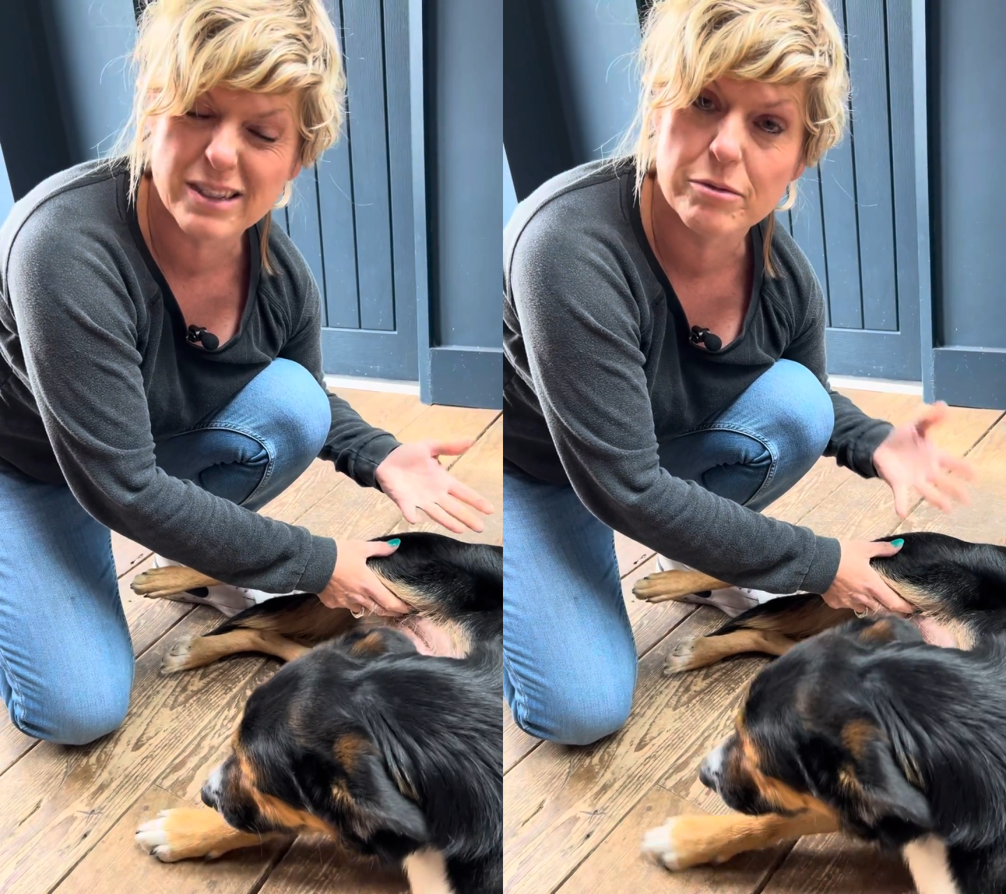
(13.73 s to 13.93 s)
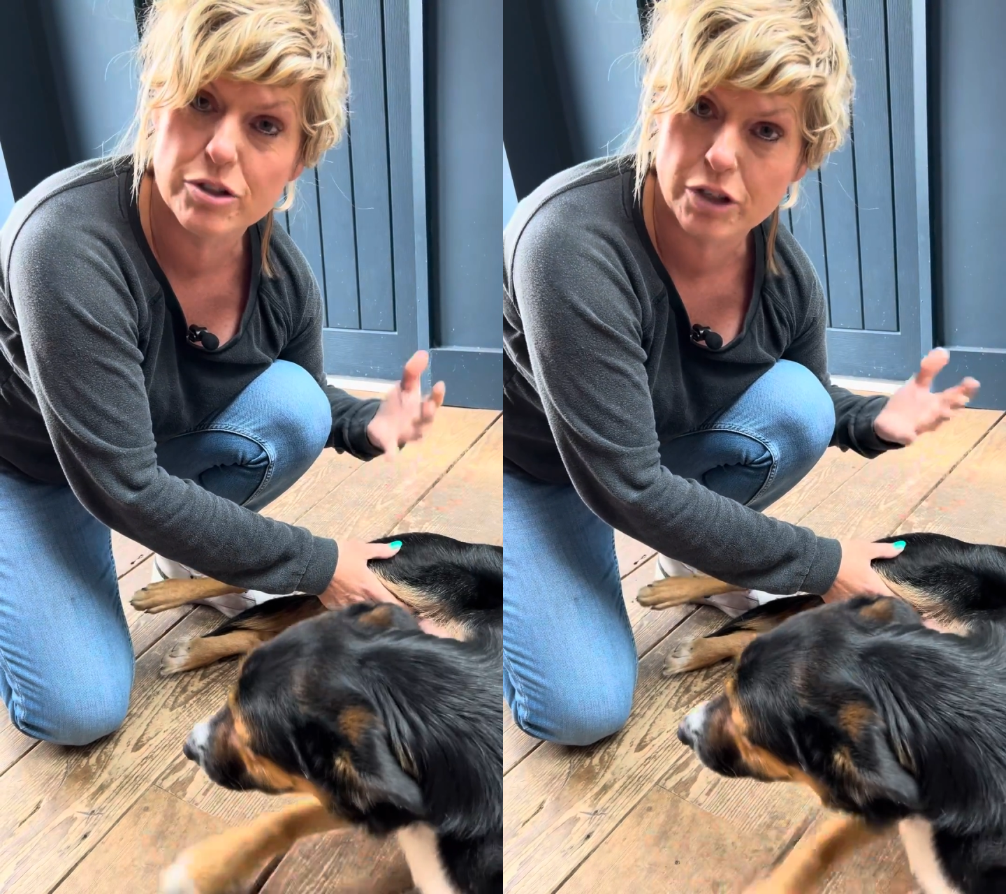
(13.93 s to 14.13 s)

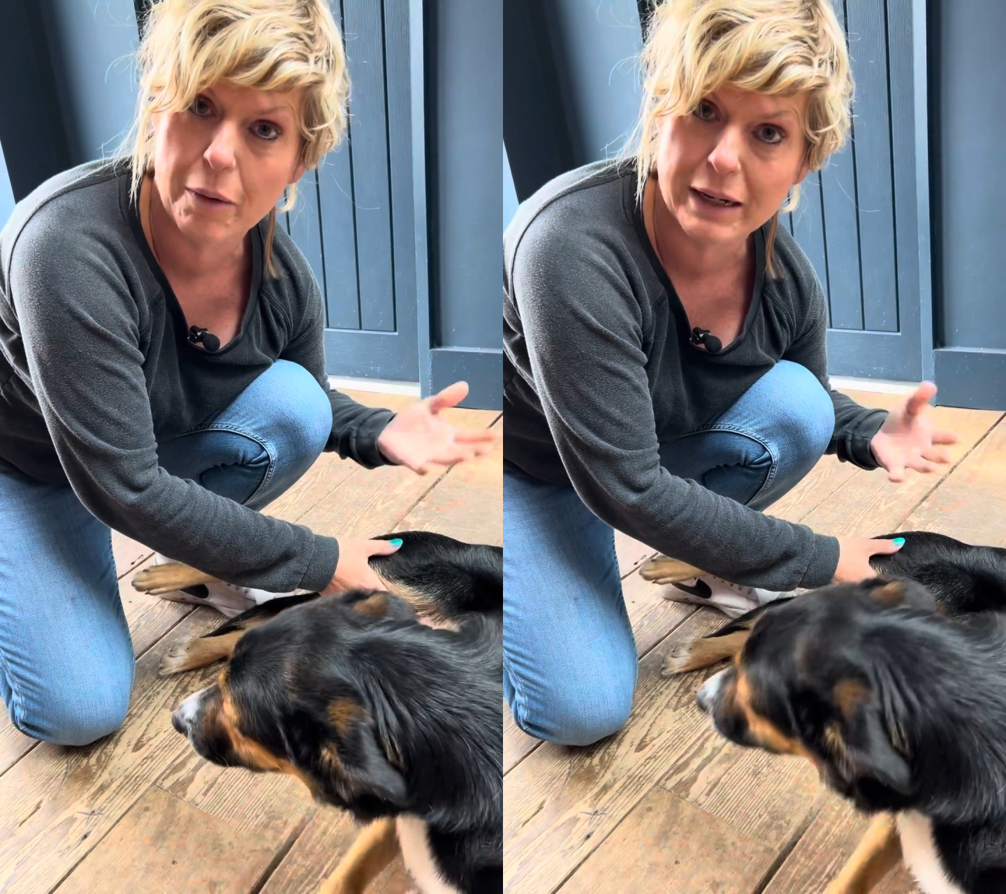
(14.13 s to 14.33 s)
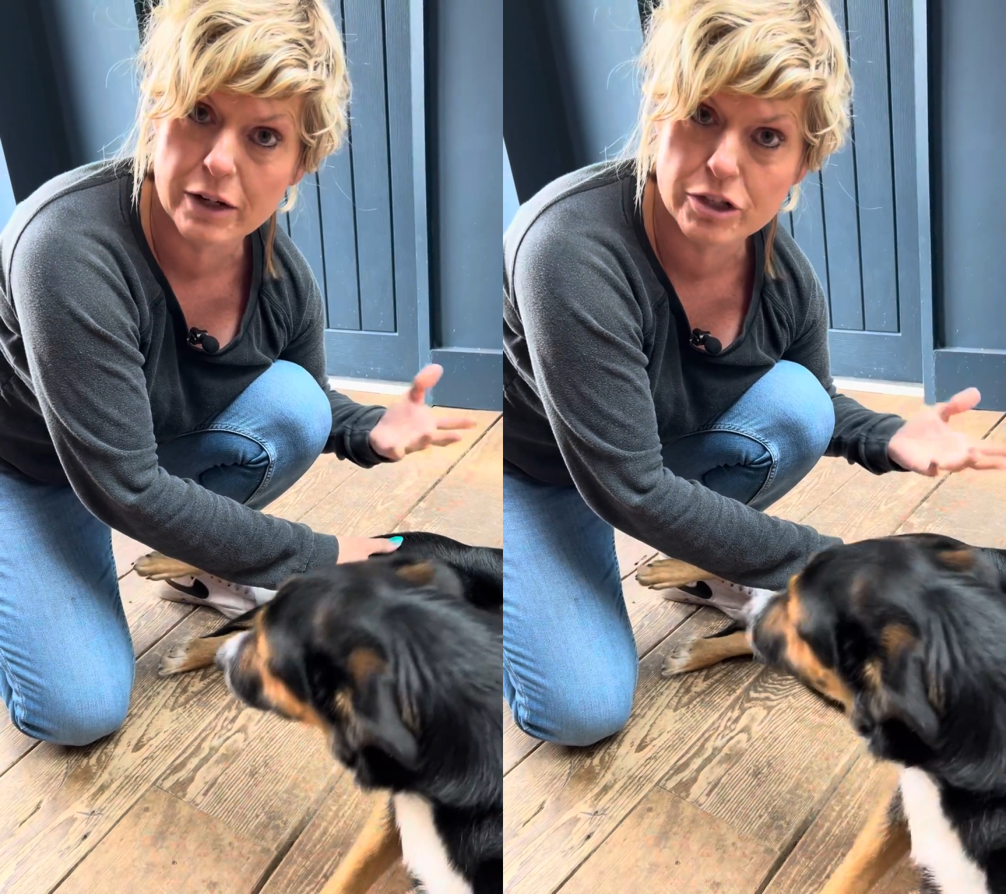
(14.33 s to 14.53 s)
So it was
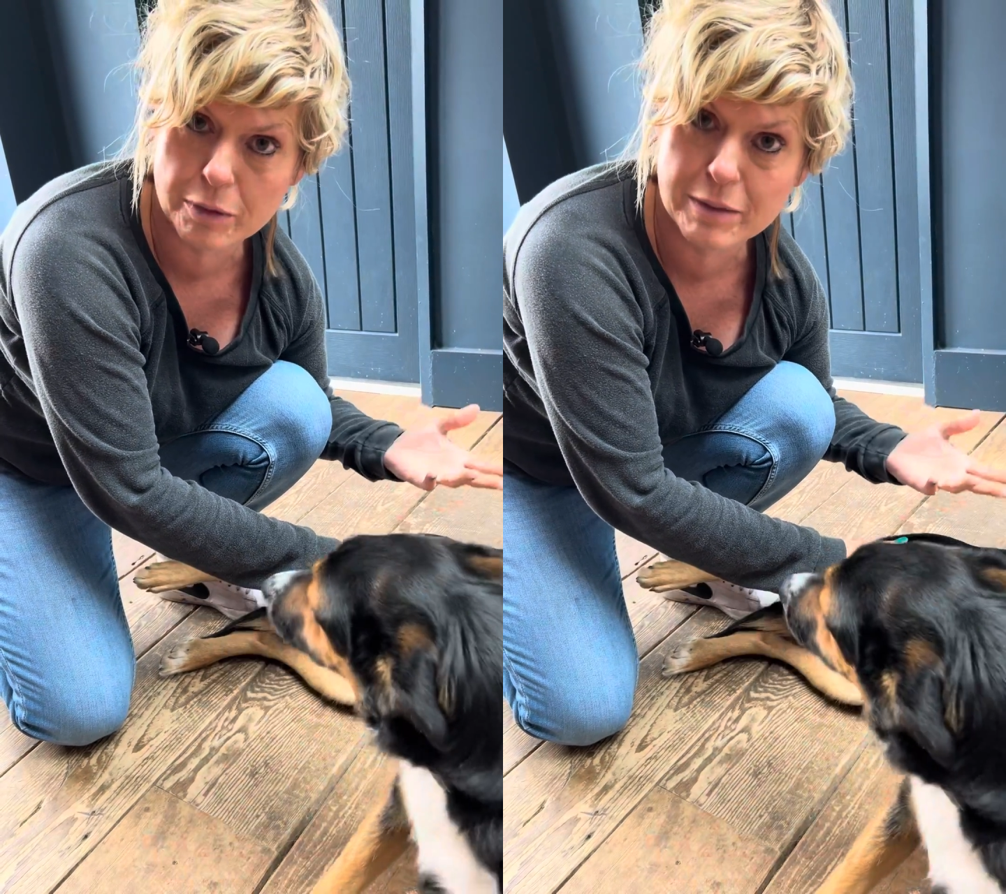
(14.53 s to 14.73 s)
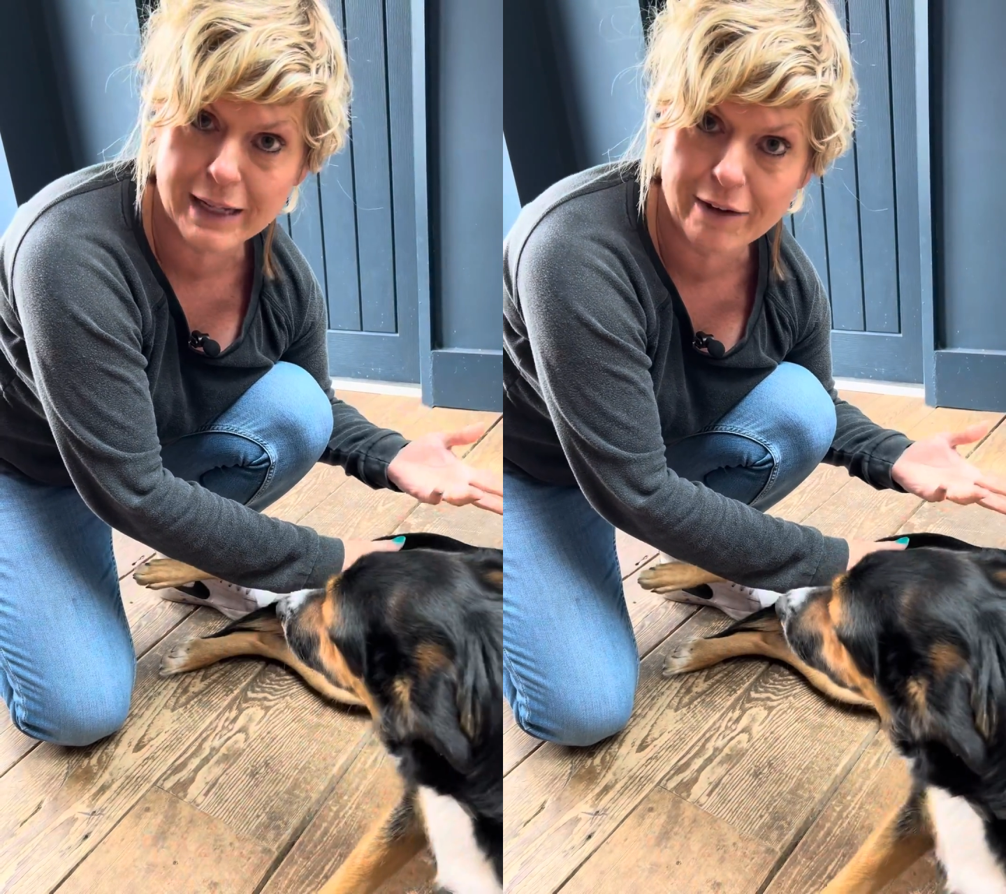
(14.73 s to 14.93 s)
showing that she
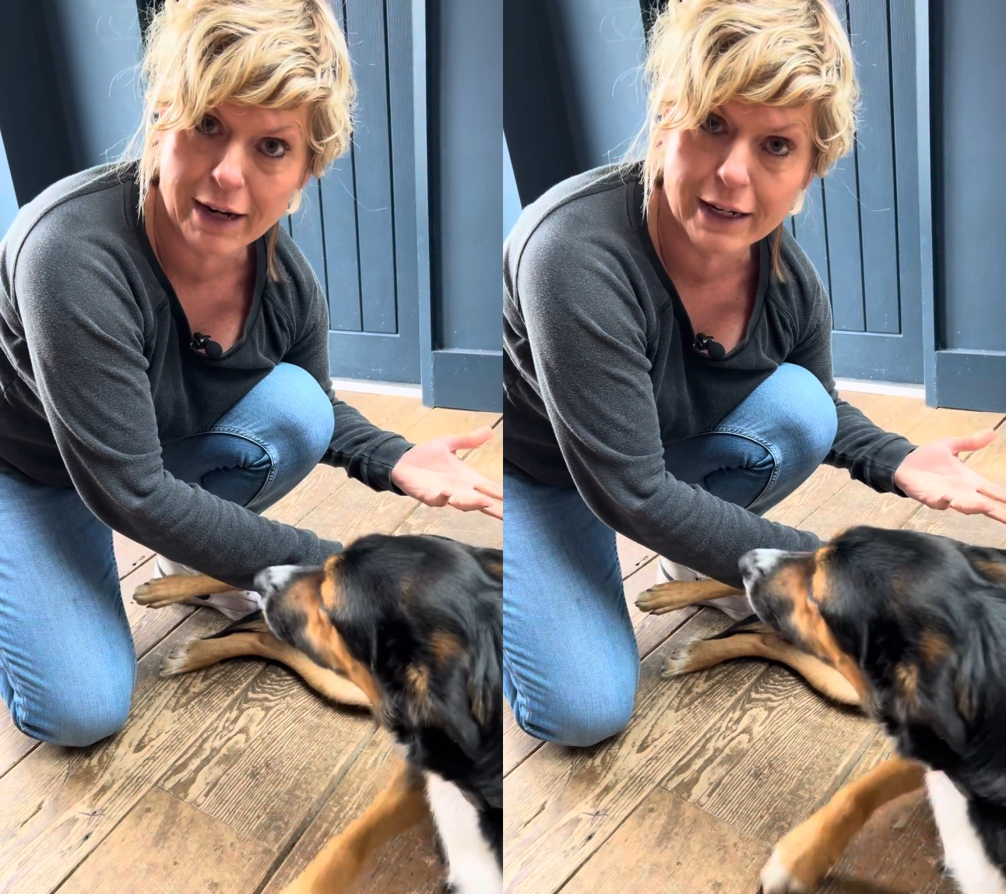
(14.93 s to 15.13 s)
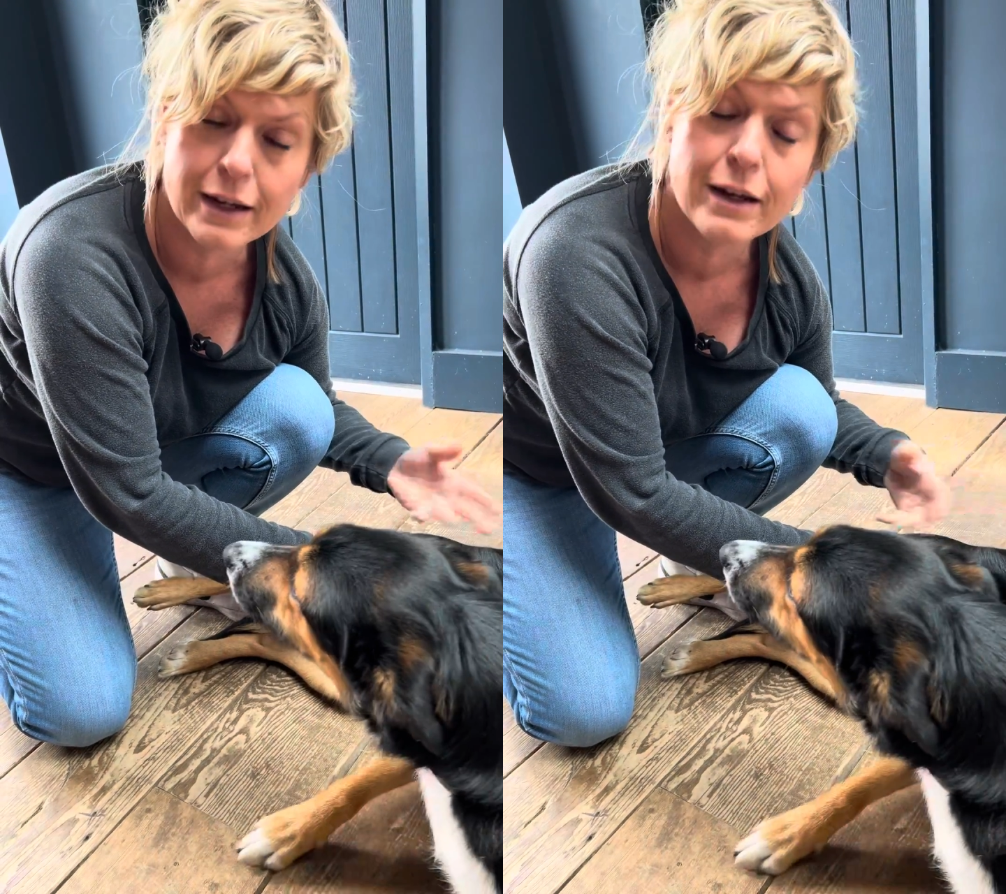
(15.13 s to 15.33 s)
was
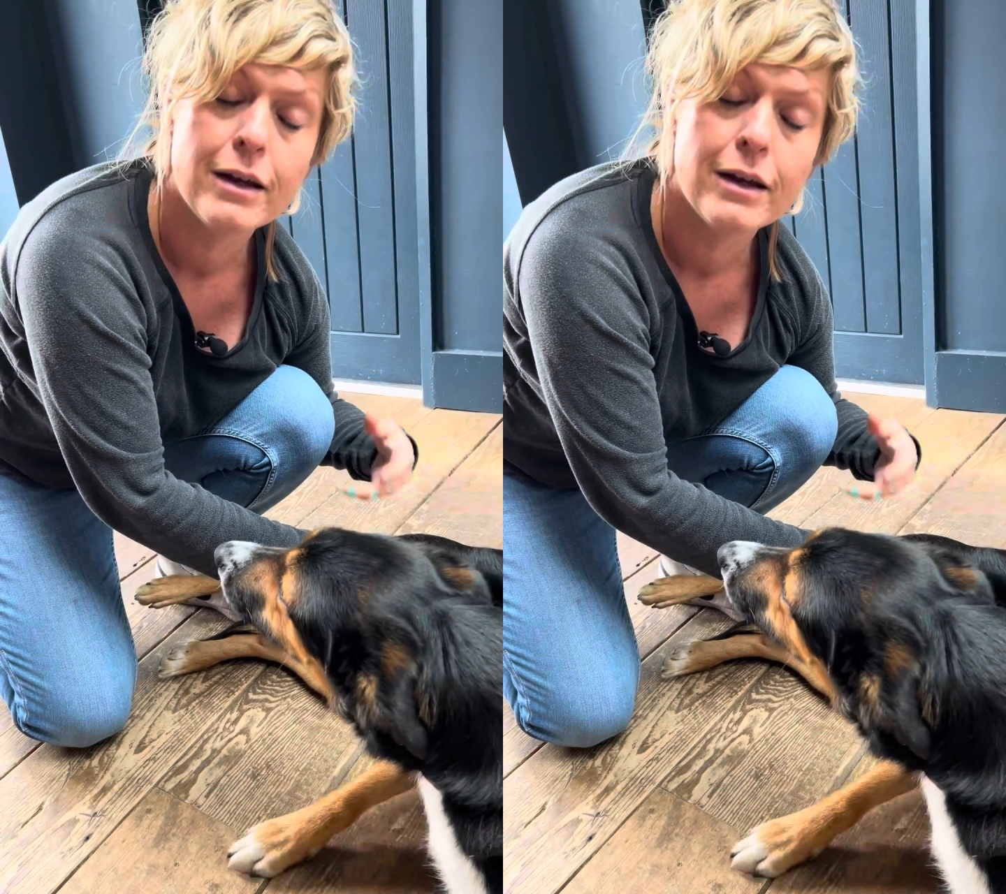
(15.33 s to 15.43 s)
having